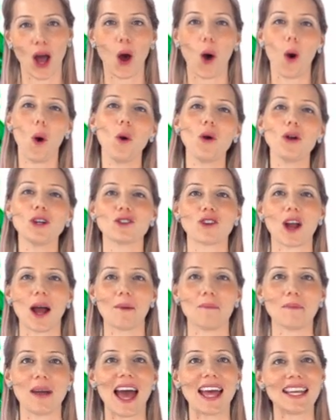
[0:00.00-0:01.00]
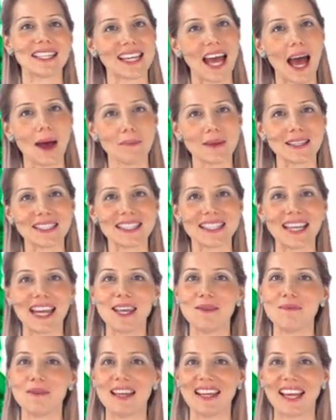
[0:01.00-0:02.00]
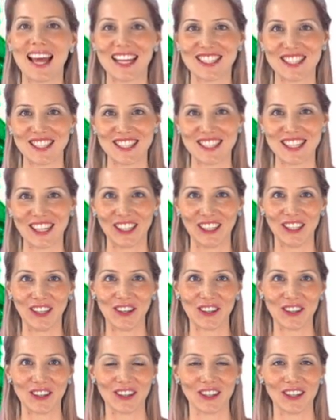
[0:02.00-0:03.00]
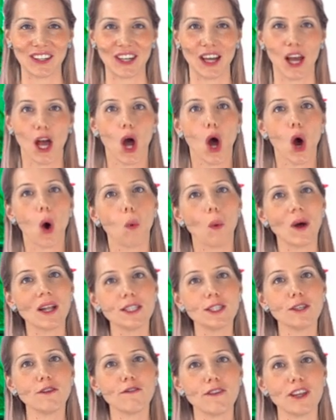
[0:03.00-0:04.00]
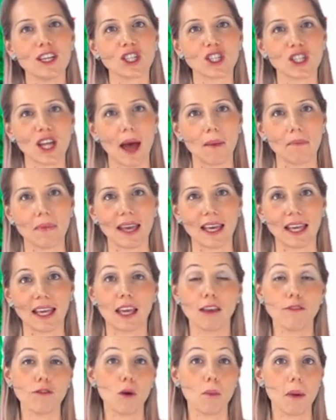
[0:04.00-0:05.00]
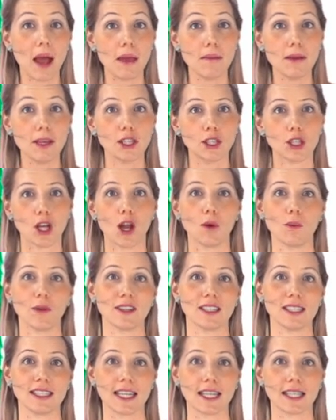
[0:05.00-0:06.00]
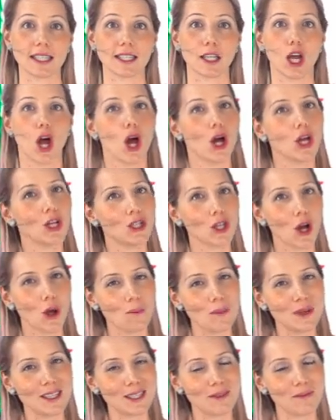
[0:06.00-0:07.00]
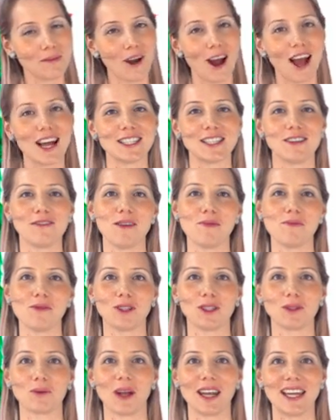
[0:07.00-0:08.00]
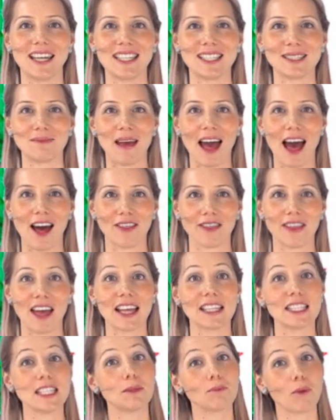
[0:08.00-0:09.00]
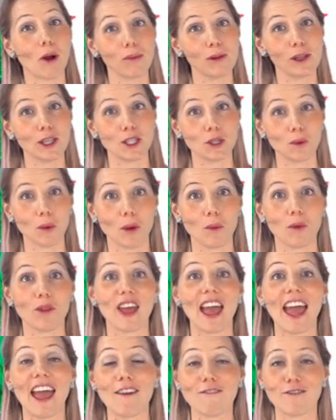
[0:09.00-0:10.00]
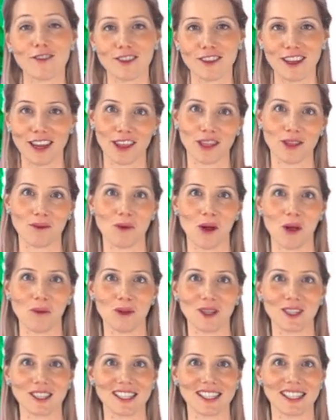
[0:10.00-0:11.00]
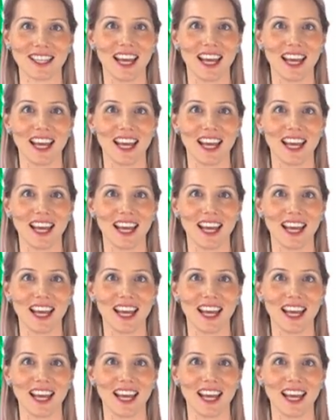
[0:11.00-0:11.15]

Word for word: or drum and tap a steady beat as you sing along. Once you've finished tapping, give your baby a turn with the sticks. Don't be surprised if he puts one in his mouth, as he's probably doing with everything at the moment.